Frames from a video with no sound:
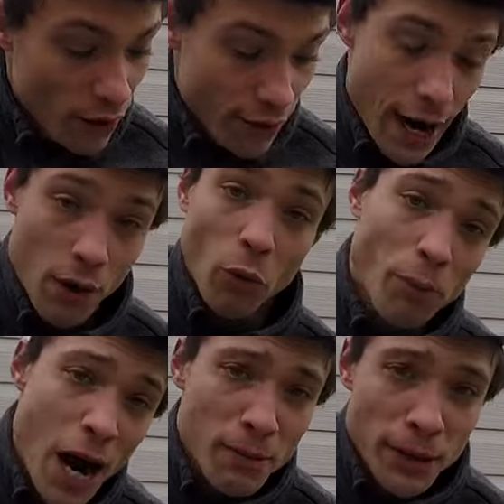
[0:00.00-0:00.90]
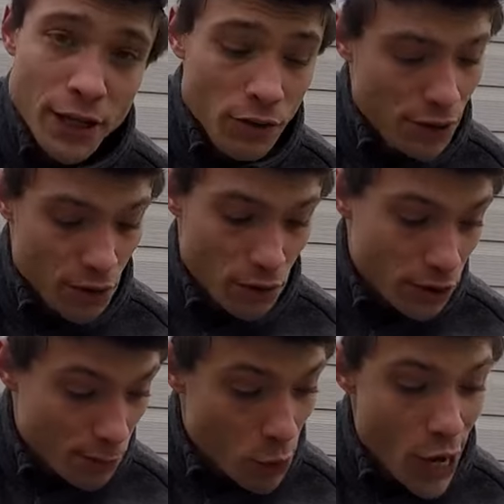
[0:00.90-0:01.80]
that I will probably use through
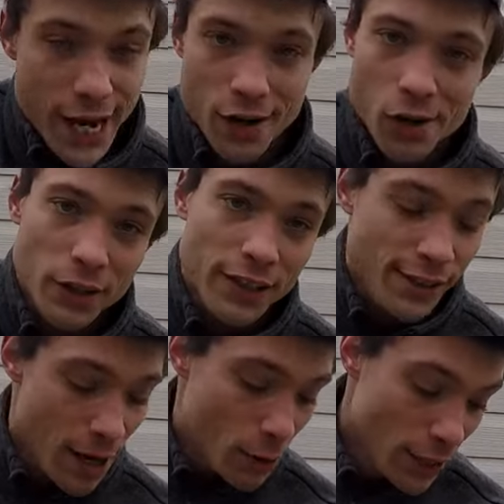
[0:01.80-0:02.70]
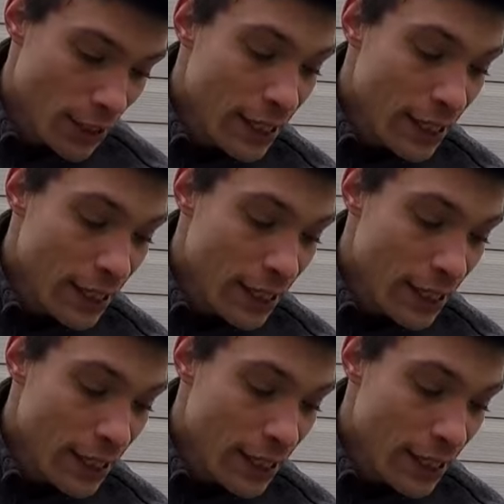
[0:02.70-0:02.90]
spring and early summer,